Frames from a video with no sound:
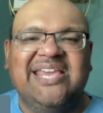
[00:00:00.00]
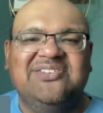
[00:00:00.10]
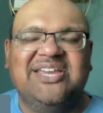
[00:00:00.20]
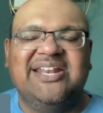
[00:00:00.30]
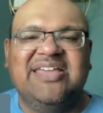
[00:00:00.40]
He's
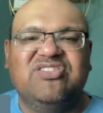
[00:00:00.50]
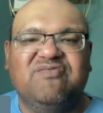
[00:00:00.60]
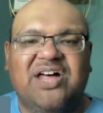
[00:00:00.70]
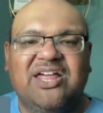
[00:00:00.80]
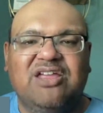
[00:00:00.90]
going to get the
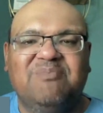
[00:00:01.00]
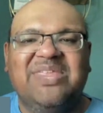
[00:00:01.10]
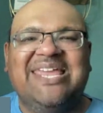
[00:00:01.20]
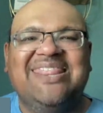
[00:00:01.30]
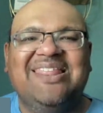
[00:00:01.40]
volume.
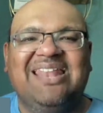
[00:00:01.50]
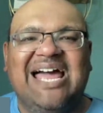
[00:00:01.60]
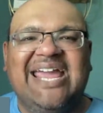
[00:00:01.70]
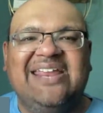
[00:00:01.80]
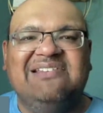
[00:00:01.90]
The
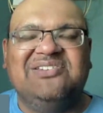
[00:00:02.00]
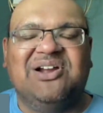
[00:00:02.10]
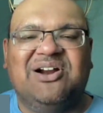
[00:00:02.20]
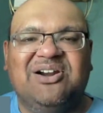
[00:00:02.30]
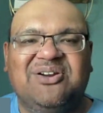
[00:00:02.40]
Lions
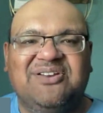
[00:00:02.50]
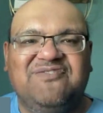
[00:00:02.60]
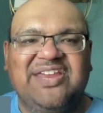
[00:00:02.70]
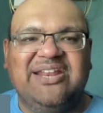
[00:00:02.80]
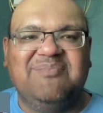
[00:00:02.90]
are going to
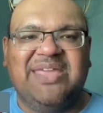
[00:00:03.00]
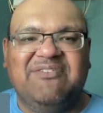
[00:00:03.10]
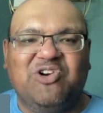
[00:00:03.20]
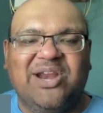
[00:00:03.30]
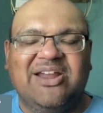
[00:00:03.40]
feed him. They have
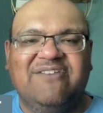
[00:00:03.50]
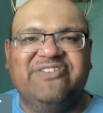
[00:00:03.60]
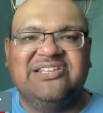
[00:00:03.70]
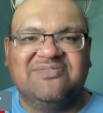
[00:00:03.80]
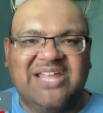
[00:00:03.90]
a great
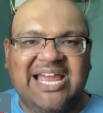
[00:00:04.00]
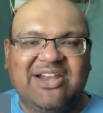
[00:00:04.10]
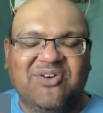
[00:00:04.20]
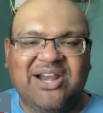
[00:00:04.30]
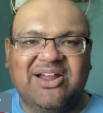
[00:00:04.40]
offensive line,
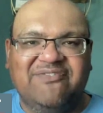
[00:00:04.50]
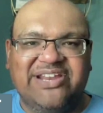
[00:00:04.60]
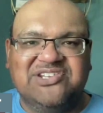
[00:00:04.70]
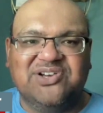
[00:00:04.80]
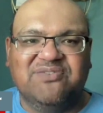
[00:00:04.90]
great
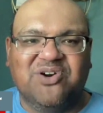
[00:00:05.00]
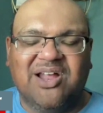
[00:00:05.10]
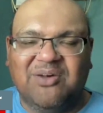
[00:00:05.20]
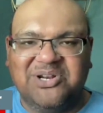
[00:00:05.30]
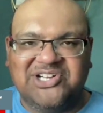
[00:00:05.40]
offense
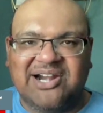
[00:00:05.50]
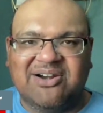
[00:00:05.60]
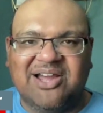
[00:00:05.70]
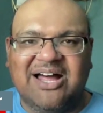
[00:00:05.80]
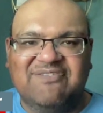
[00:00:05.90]
overall with
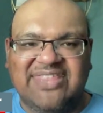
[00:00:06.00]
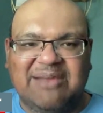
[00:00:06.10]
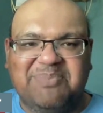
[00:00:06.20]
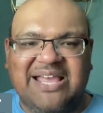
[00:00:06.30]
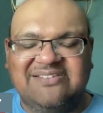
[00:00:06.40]
Jared Goff in
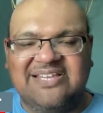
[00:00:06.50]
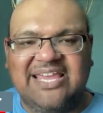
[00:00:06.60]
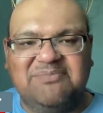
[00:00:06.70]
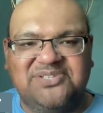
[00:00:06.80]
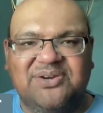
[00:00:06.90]
that passing
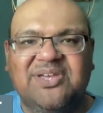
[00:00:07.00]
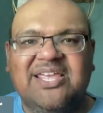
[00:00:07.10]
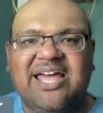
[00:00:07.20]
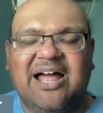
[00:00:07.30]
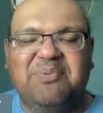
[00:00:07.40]
game. So
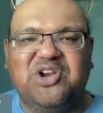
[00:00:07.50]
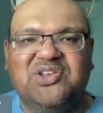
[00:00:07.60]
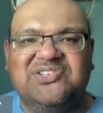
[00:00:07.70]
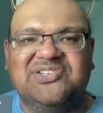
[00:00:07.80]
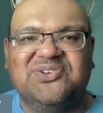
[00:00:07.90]

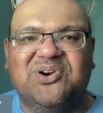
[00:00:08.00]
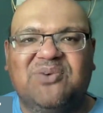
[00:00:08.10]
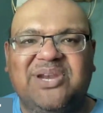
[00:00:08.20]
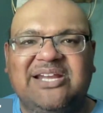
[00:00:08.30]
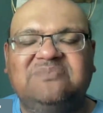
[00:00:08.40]
opportunities to score.
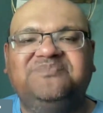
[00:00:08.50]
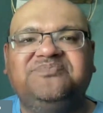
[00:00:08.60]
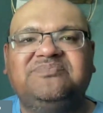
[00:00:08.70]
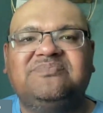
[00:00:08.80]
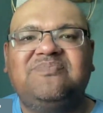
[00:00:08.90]
We know
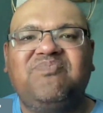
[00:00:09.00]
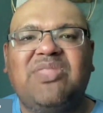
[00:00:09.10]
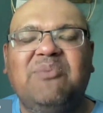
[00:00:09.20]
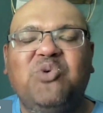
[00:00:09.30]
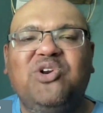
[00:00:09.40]

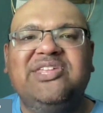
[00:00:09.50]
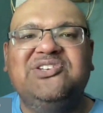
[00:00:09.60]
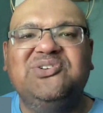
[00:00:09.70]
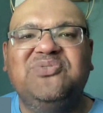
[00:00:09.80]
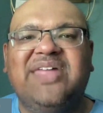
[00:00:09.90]
more
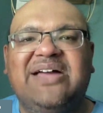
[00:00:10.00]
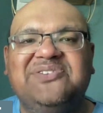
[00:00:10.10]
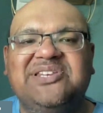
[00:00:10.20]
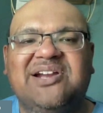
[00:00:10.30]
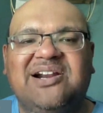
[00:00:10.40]
than
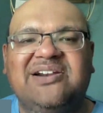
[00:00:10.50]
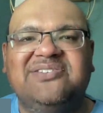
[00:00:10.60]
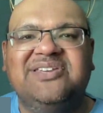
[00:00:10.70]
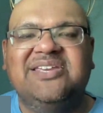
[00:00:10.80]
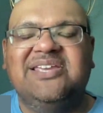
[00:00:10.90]
2,000
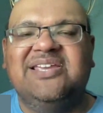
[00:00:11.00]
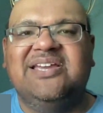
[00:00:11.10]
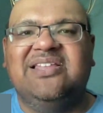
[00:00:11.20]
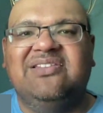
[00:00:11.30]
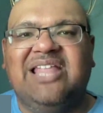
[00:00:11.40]
yards
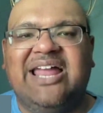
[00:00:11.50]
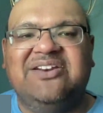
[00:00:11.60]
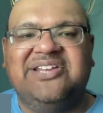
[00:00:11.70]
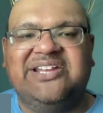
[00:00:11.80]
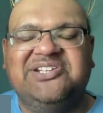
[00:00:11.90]
A lot
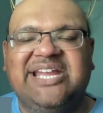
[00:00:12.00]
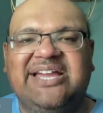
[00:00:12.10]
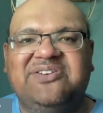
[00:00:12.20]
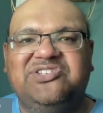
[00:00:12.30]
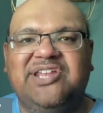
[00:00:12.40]
of
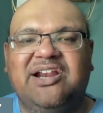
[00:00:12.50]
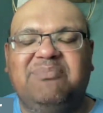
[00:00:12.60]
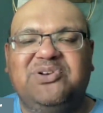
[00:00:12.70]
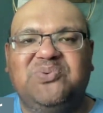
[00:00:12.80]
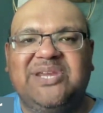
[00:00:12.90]
touchdowns there
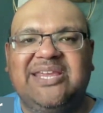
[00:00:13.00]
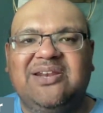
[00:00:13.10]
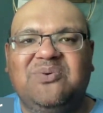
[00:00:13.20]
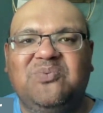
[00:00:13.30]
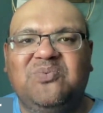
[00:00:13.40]

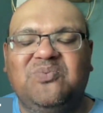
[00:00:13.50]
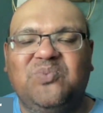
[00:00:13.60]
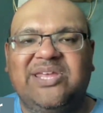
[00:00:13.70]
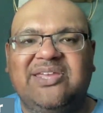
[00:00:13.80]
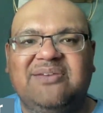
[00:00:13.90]
between
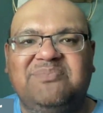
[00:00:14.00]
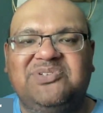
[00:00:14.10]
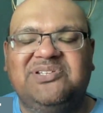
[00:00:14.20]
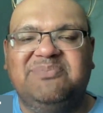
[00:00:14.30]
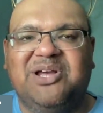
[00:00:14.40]

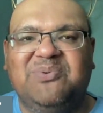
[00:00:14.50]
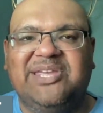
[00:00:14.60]
Jamal